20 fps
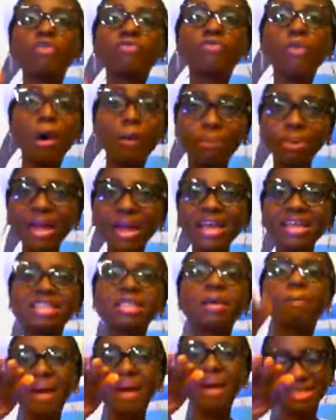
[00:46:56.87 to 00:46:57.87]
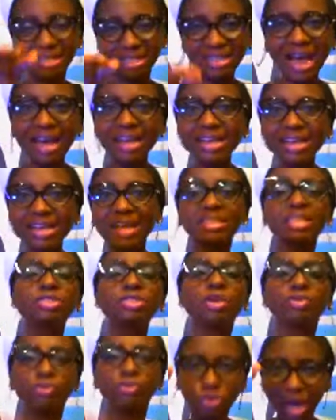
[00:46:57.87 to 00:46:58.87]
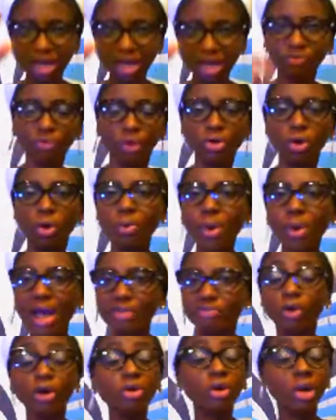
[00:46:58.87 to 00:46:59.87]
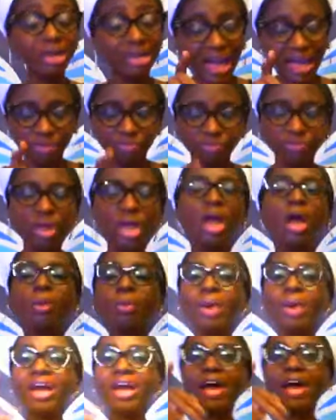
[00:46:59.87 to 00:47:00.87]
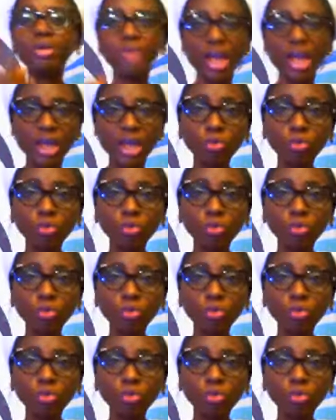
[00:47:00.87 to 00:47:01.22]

of all pray it personally as individually for your wife, for your life. Whether you are a